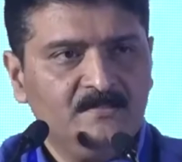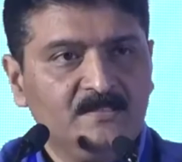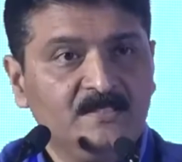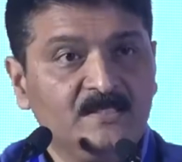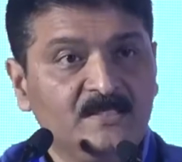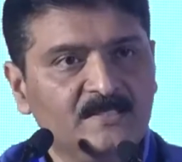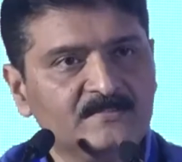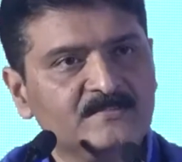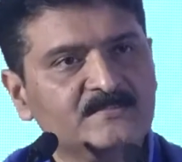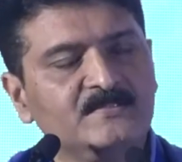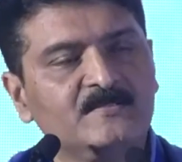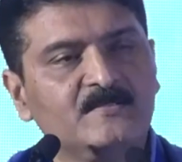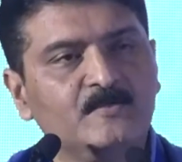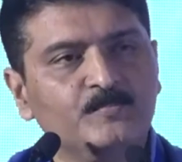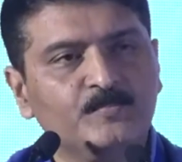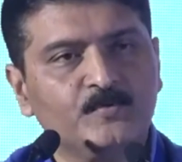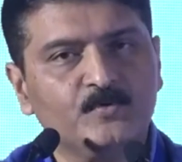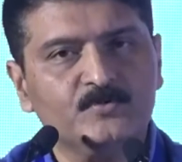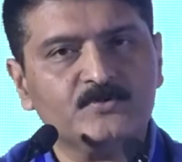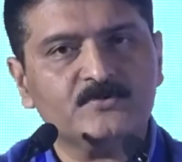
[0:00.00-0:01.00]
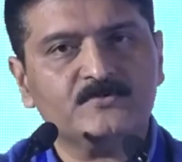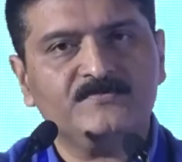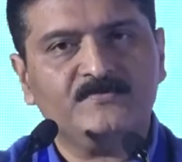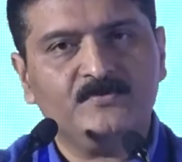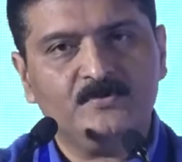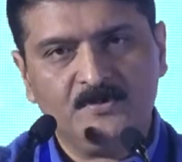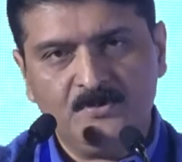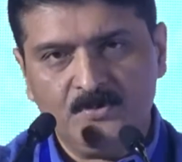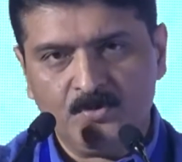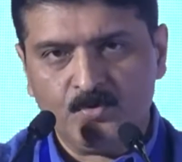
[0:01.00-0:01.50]
cluster approach
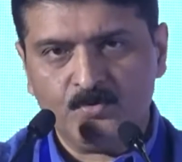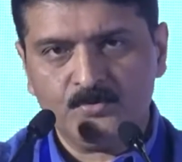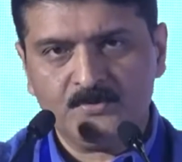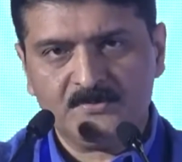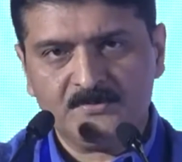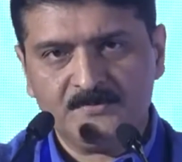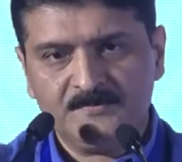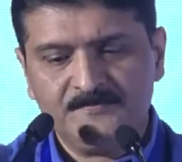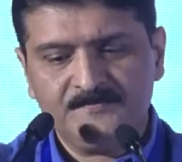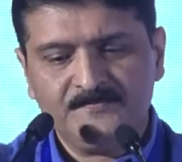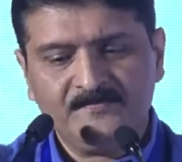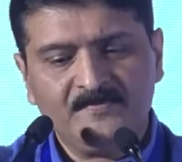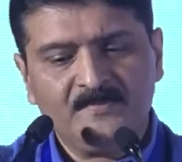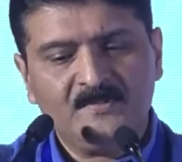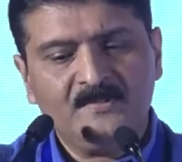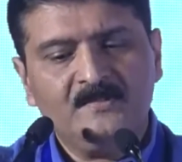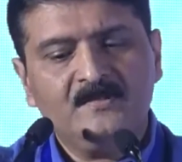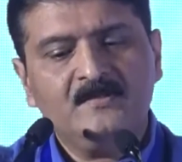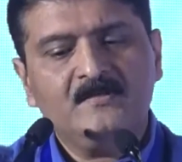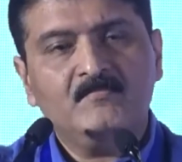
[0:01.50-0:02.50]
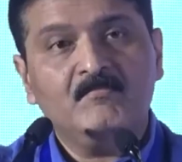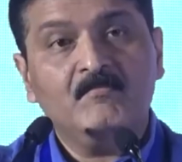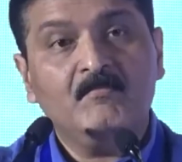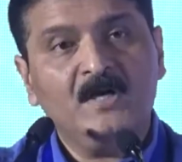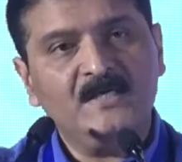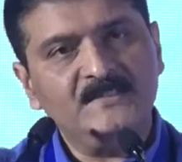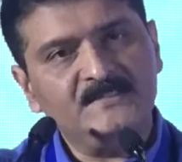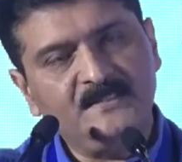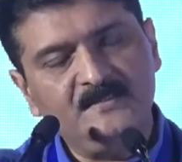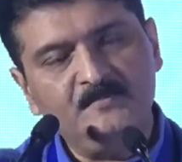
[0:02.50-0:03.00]
for growth,
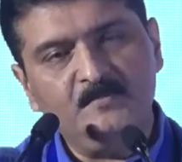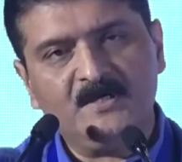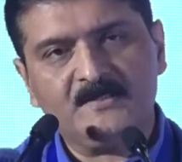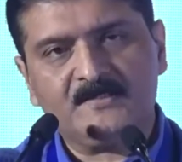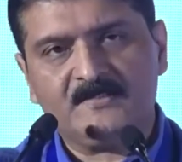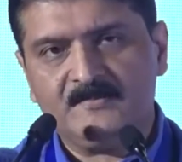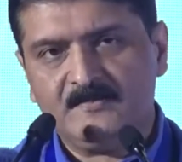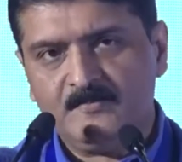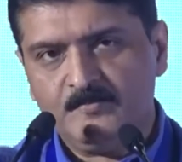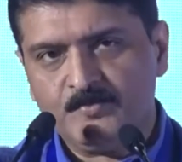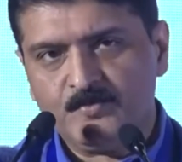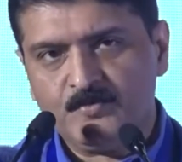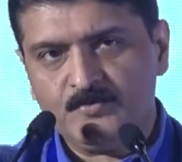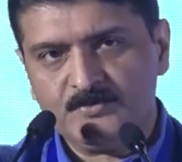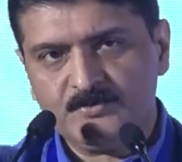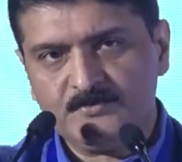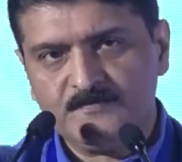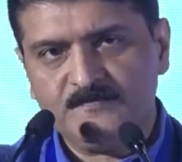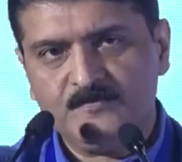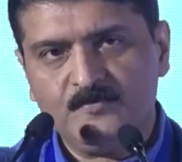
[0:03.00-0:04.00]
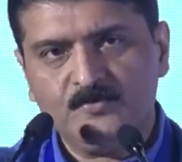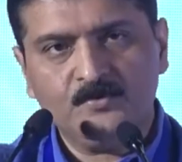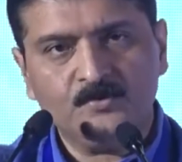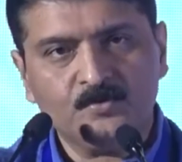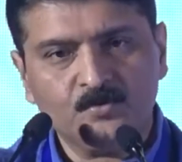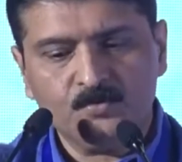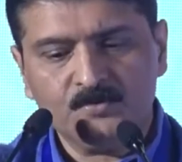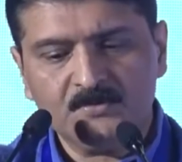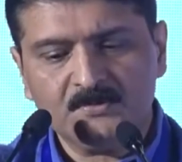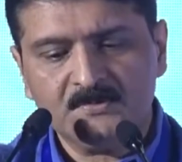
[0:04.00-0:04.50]
multi-market approach for
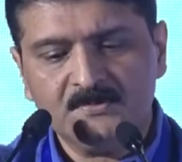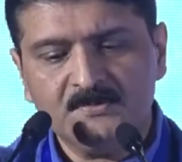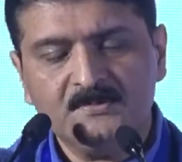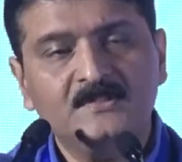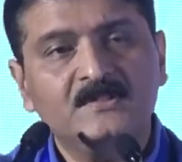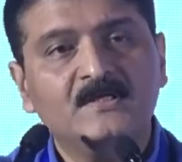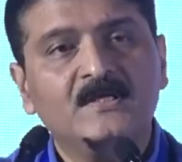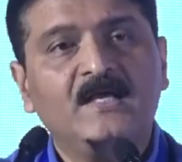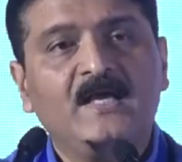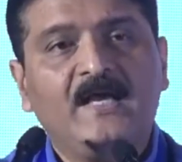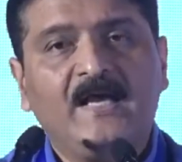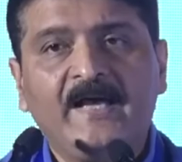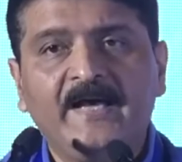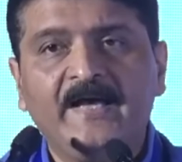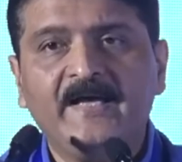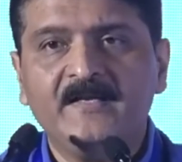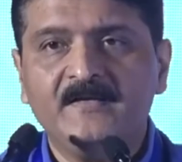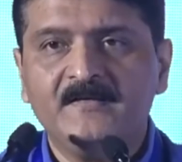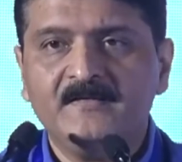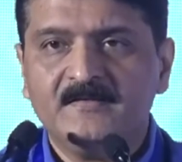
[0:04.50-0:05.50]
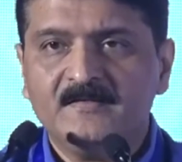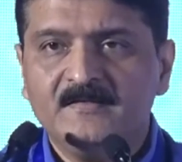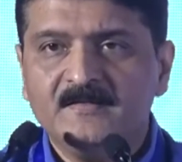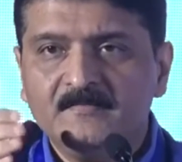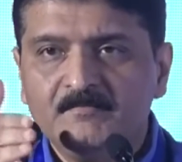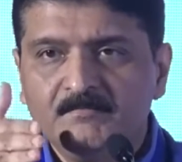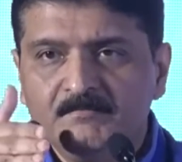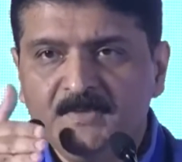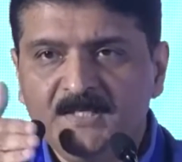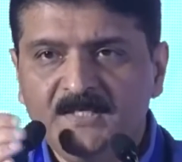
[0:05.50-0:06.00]
growth, and
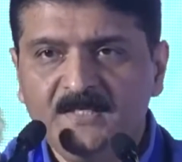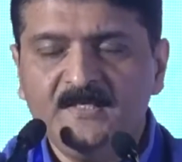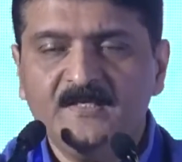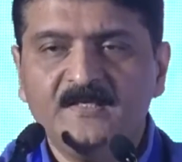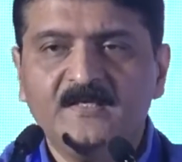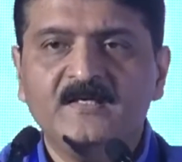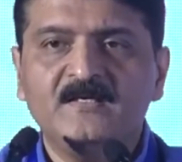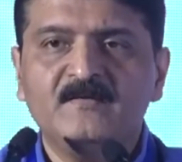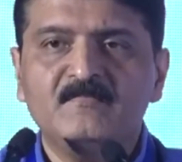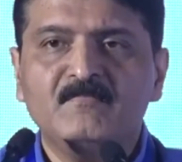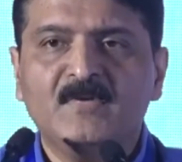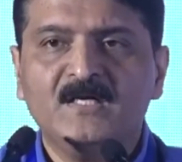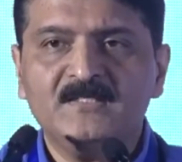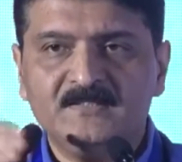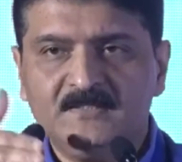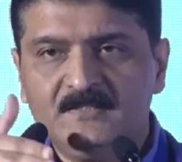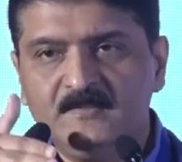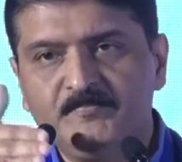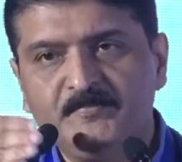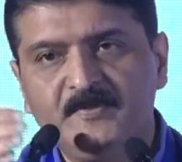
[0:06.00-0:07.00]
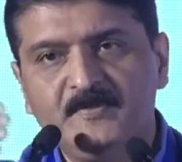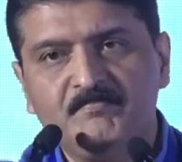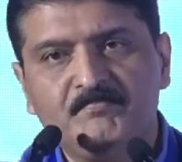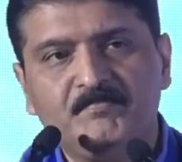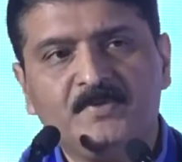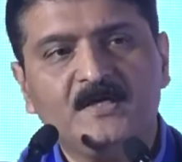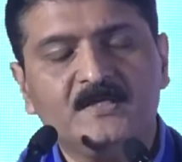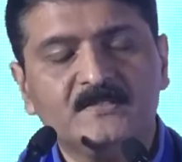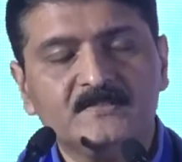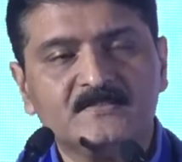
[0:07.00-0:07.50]
being in multiple
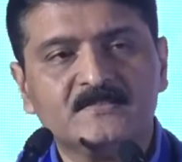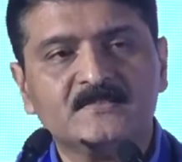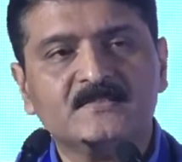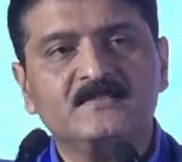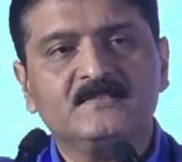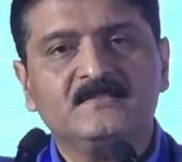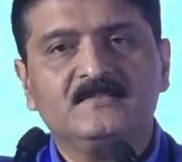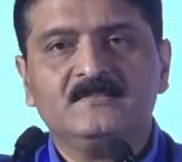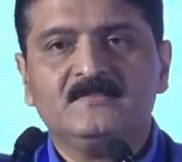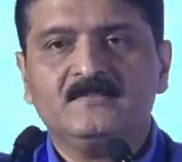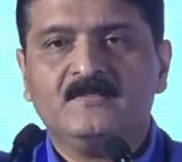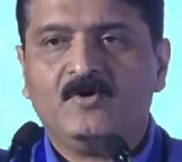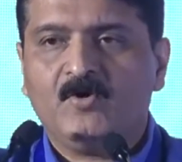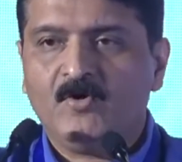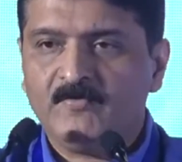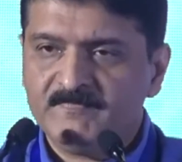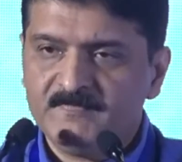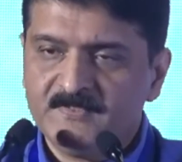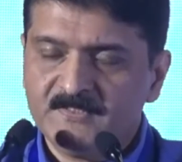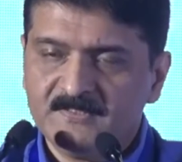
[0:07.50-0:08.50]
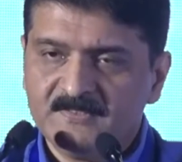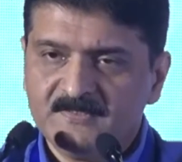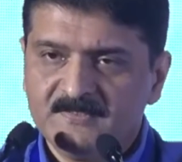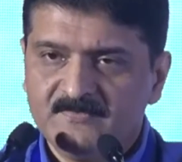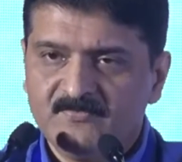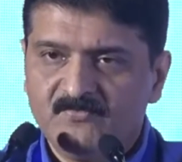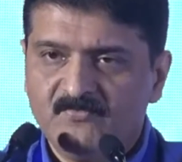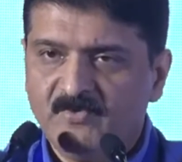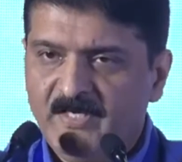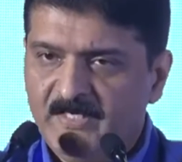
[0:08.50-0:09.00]
parts of the
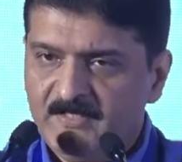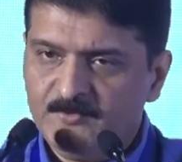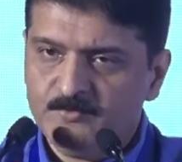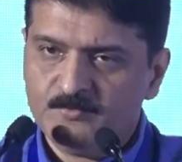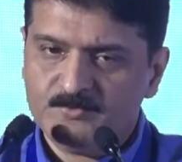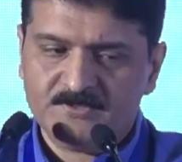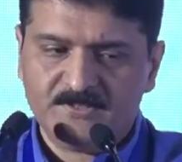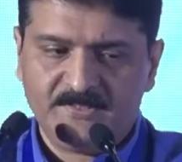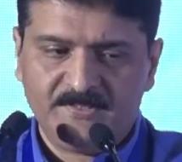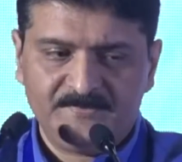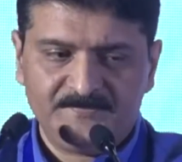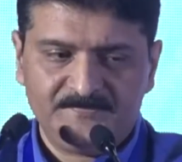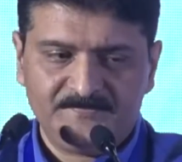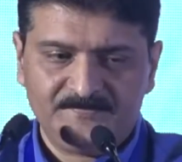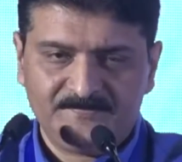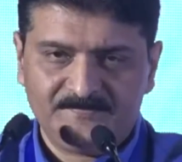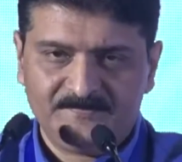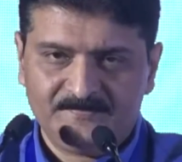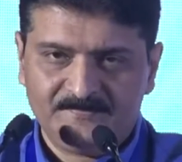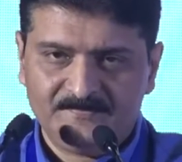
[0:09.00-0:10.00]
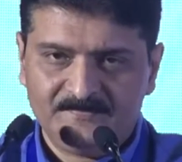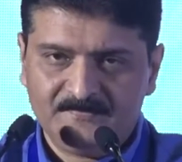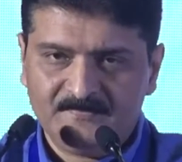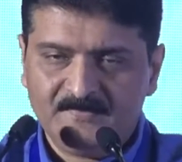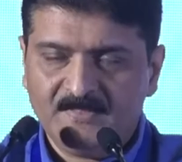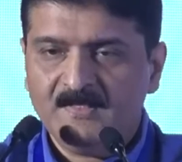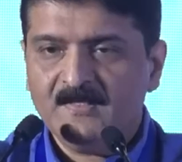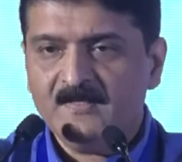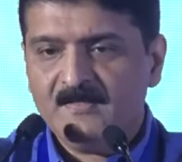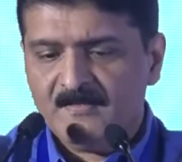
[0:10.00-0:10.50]
value chain.
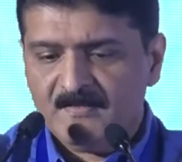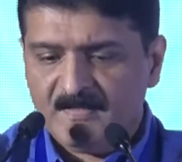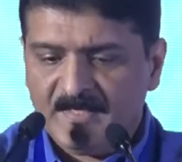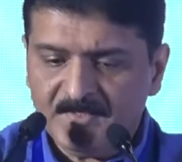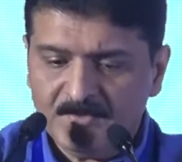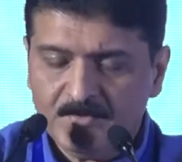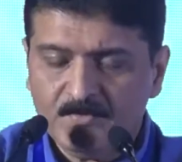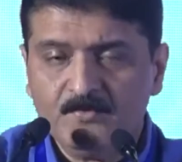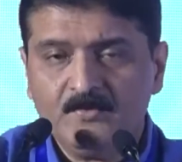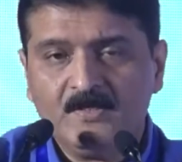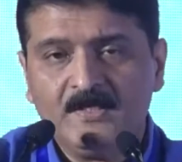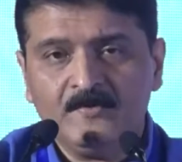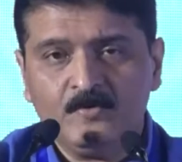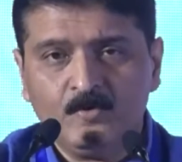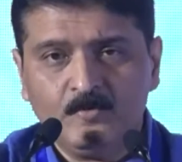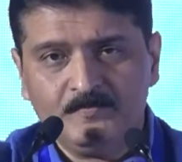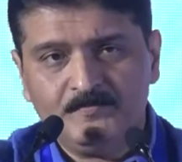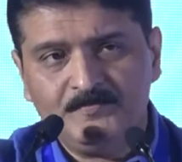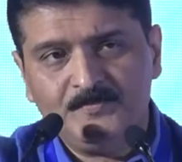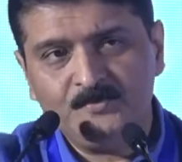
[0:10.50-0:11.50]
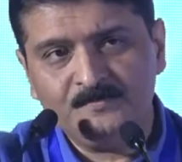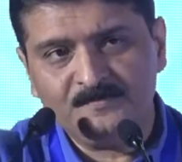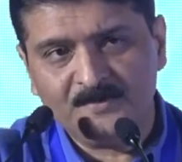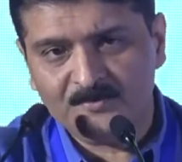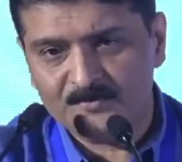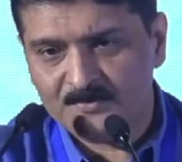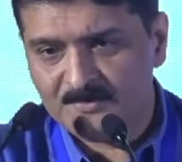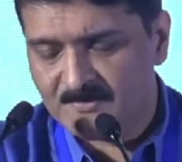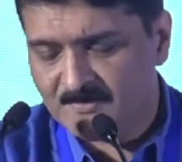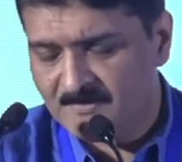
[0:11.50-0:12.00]
Thank you. I hope you
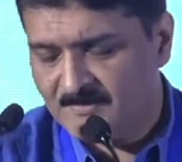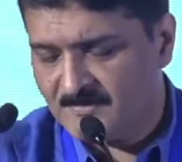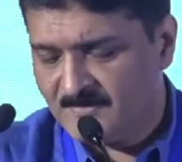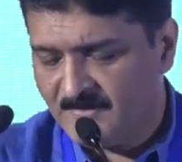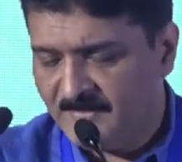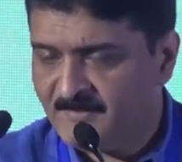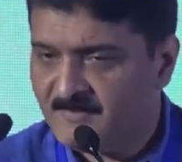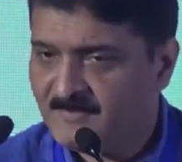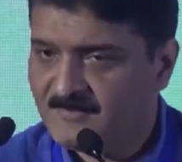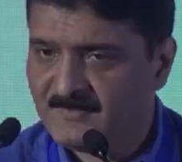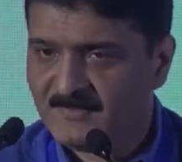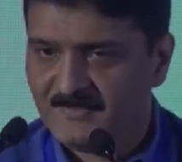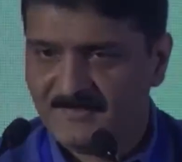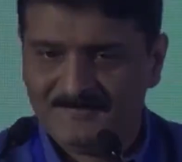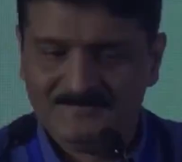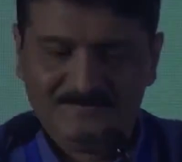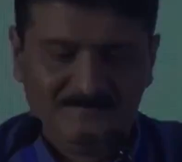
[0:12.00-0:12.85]
found this interesting.